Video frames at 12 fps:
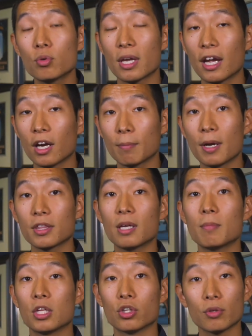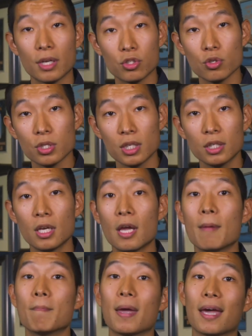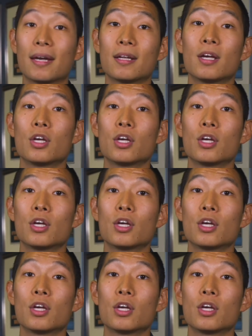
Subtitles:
care about them and you're interested, man,